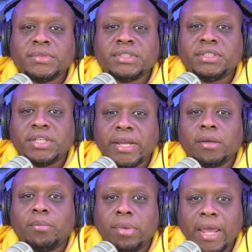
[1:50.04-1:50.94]

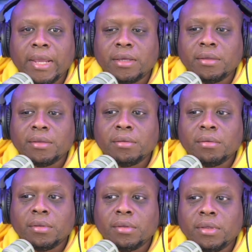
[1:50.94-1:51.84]
Jacob Blake
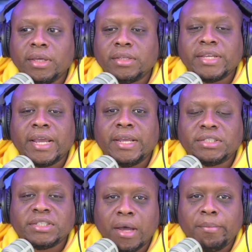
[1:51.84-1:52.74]
is a
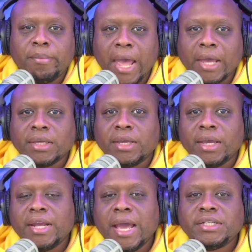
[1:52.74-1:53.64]
scumbag,
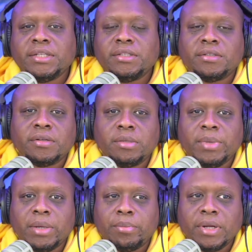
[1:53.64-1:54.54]
and he actually deserves to
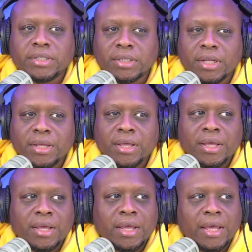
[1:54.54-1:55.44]
be in prison.
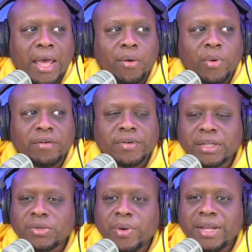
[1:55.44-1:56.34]
However,
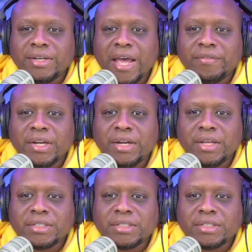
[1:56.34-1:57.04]
let's go ahead and dive into this,